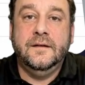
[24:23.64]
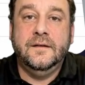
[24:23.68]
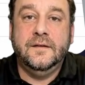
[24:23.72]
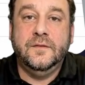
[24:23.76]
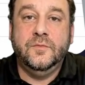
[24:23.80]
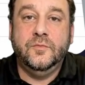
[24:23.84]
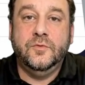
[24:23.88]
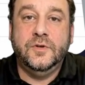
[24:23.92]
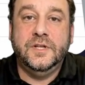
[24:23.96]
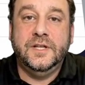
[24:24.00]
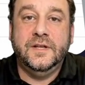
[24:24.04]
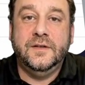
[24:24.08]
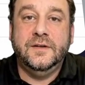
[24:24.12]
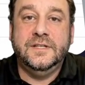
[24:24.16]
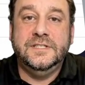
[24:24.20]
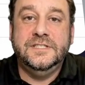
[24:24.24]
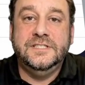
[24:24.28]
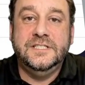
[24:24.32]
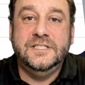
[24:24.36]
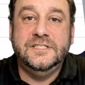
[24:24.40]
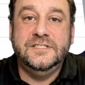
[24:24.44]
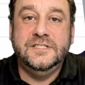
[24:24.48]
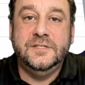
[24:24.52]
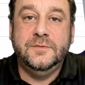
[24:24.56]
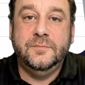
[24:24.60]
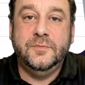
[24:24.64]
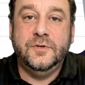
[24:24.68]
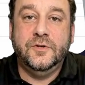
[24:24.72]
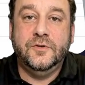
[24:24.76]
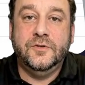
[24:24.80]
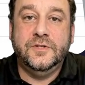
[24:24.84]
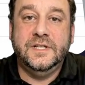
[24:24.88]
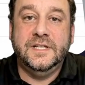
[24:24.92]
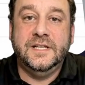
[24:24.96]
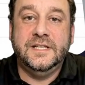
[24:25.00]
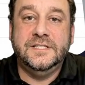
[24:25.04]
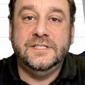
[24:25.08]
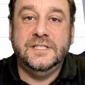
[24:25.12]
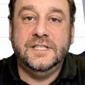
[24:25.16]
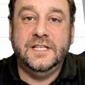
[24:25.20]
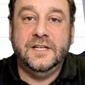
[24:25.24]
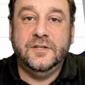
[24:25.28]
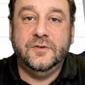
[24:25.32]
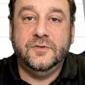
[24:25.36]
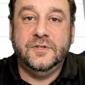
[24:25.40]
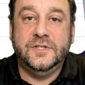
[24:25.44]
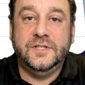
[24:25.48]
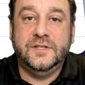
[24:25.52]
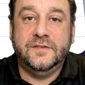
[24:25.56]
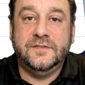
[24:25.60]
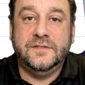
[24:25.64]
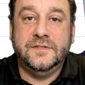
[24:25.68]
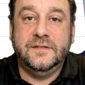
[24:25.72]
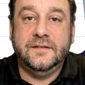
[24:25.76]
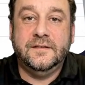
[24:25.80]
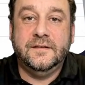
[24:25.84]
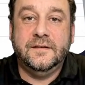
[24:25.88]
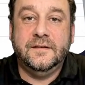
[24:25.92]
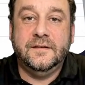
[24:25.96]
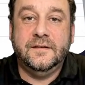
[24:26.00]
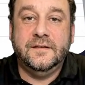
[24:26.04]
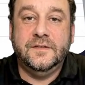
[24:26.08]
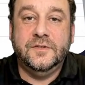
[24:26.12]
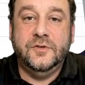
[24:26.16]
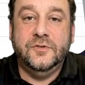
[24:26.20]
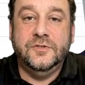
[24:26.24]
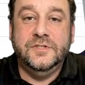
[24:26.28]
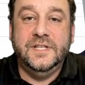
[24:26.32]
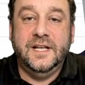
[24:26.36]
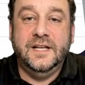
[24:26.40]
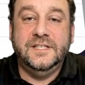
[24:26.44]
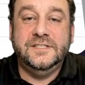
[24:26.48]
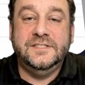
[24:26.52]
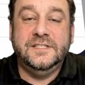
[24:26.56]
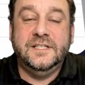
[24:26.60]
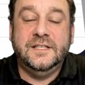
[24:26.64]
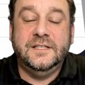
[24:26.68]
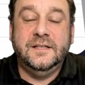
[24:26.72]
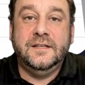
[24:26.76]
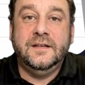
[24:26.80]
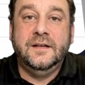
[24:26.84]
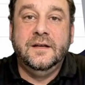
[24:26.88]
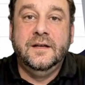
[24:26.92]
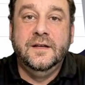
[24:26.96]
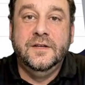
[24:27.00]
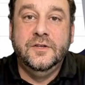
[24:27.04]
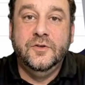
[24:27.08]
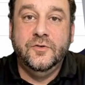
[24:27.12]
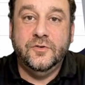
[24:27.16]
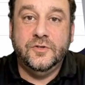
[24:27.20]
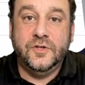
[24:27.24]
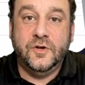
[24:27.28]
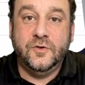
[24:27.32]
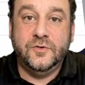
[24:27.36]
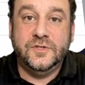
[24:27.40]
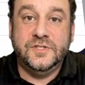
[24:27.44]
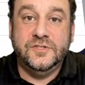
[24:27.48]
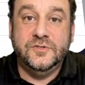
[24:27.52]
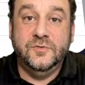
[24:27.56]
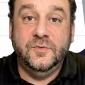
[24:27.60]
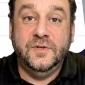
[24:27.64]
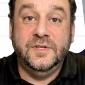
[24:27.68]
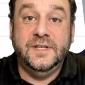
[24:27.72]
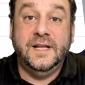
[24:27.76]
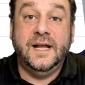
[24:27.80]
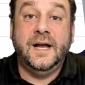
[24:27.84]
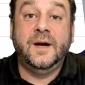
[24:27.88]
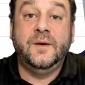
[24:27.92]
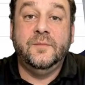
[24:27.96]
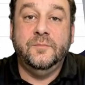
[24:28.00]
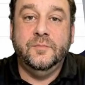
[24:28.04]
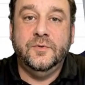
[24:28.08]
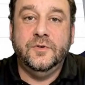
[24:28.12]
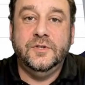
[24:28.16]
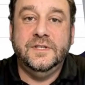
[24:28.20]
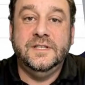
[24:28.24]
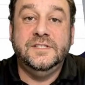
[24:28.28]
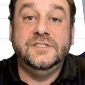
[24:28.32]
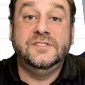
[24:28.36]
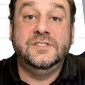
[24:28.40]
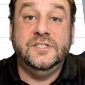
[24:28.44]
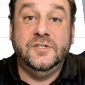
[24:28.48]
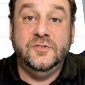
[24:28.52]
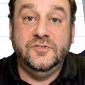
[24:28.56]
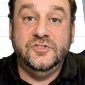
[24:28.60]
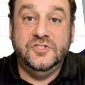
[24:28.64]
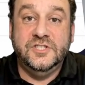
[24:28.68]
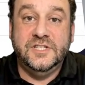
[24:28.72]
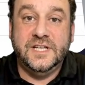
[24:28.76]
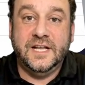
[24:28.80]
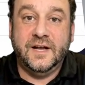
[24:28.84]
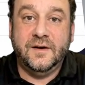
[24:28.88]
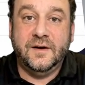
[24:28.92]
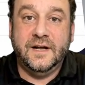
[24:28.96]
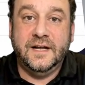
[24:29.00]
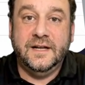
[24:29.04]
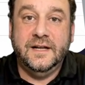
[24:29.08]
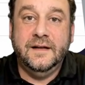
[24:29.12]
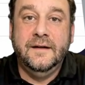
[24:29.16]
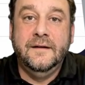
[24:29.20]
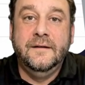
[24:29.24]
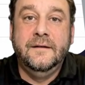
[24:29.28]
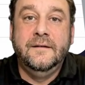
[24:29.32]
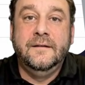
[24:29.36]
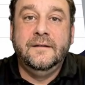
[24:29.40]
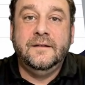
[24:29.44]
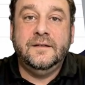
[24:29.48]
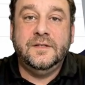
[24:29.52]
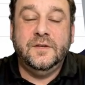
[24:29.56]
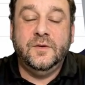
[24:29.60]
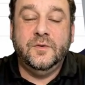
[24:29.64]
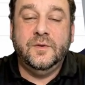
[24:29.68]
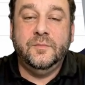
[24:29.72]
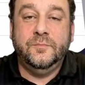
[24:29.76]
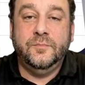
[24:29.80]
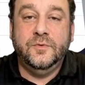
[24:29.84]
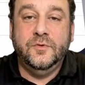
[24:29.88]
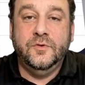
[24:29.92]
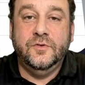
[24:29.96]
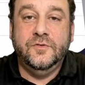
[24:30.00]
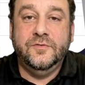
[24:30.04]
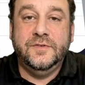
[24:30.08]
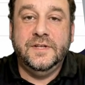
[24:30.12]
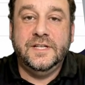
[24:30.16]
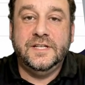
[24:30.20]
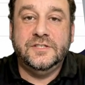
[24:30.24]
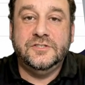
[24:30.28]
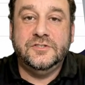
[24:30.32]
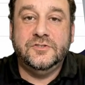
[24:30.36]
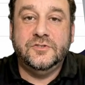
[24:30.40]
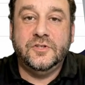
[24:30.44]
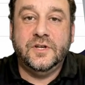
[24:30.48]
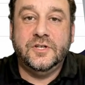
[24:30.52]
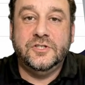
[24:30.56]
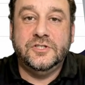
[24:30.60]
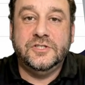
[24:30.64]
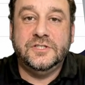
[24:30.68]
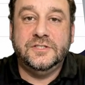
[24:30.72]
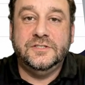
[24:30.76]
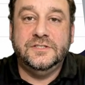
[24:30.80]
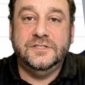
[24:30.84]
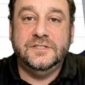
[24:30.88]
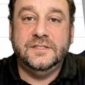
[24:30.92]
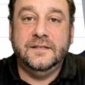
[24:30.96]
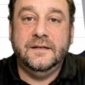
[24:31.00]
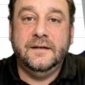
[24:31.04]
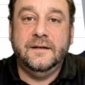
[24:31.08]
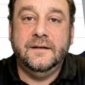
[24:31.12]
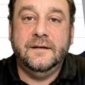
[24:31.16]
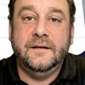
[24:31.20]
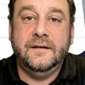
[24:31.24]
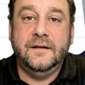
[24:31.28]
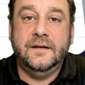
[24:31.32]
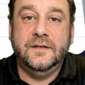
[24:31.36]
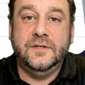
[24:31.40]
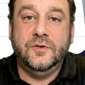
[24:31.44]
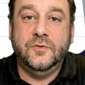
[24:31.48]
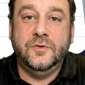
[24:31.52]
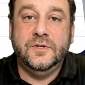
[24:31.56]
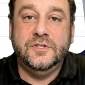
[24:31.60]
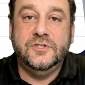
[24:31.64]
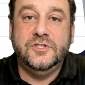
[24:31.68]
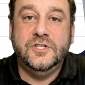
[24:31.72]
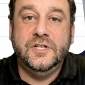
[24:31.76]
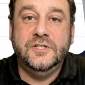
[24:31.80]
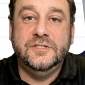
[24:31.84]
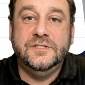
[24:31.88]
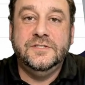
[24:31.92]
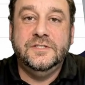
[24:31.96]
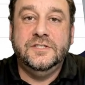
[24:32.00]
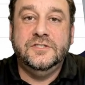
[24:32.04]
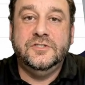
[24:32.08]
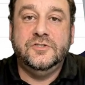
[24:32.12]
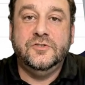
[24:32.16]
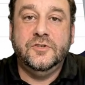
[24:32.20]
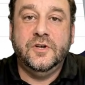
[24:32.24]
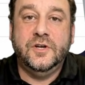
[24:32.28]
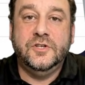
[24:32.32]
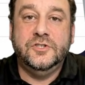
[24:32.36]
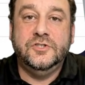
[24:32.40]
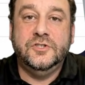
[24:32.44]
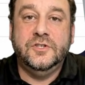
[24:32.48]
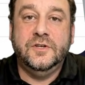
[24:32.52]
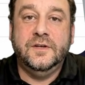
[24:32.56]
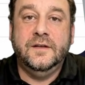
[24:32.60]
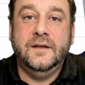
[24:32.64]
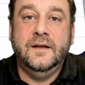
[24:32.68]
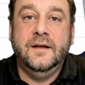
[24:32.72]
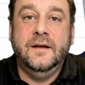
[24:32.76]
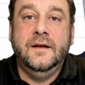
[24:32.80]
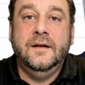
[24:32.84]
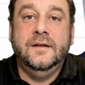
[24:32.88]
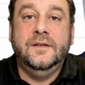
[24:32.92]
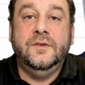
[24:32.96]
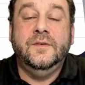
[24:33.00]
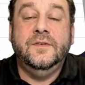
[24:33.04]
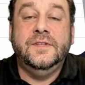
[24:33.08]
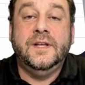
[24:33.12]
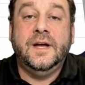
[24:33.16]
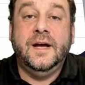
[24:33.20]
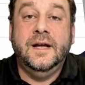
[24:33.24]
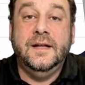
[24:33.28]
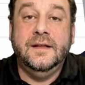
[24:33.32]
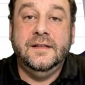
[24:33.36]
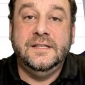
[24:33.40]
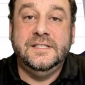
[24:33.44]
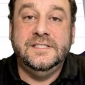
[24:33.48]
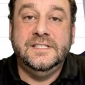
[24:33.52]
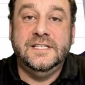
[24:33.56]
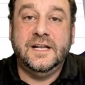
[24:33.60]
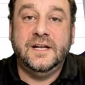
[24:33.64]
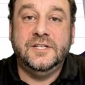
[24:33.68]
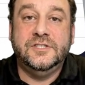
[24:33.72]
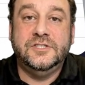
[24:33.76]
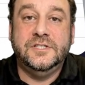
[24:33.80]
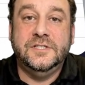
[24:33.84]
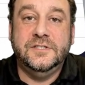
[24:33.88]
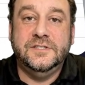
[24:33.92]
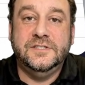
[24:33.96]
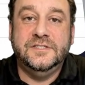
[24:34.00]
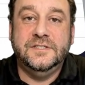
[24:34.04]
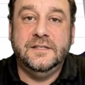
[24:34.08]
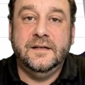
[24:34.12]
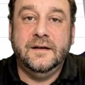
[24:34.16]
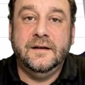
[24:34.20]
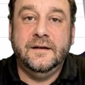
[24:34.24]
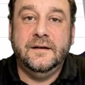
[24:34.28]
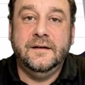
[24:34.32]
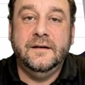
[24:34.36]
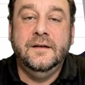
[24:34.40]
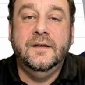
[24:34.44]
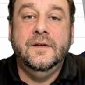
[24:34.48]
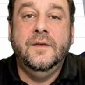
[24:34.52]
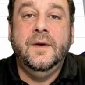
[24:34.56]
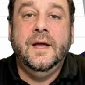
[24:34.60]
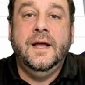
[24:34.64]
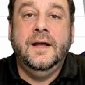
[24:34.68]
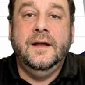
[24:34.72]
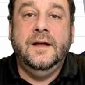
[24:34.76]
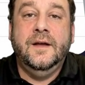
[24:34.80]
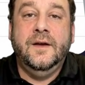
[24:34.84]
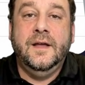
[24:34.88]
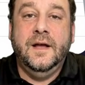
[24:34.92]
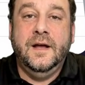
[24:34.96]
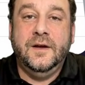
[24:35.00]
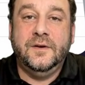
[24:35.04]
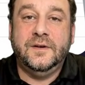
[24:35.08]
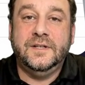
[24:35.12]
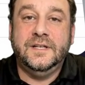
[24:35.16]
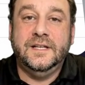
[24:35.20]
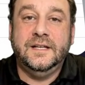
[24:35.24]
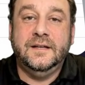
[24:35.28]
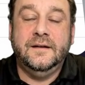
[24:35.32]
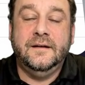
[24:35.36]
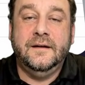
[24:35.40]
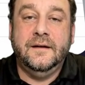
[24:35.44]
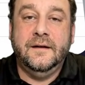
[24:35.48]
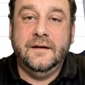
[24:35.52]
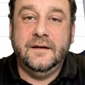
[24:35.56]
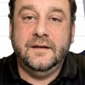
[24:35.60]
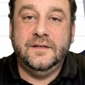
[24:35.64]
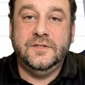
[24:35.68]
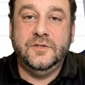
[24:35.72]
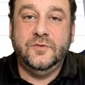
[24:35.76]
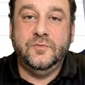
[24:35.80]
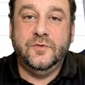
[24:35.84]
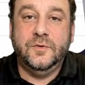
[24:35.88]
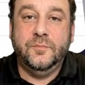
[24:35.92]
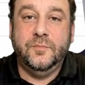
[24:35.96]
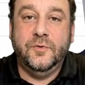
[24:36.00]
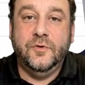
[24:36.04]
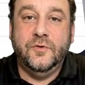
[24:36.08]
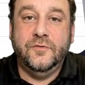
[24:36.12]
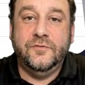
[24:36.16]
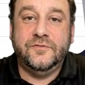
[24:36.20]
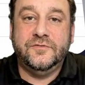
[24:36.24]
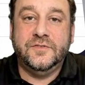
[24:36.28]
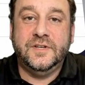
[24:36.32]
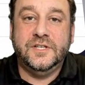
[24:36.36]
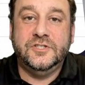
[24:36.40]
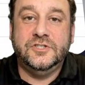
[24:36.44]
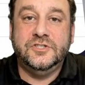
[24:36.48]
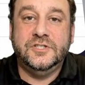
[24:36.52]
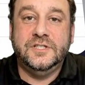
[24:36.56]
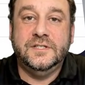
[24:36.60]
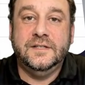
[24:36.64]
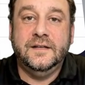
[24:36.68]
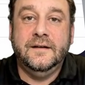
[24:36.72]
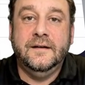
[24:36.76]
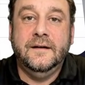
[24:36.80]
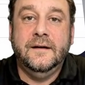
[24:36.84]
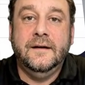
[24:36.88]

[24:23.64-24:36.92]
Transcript: Real assistant building is iterative. You test it. You notice where the output is too generic. You improve the instructions. You adjust the structure. You tighten the sections. You add clarity. You remove friction.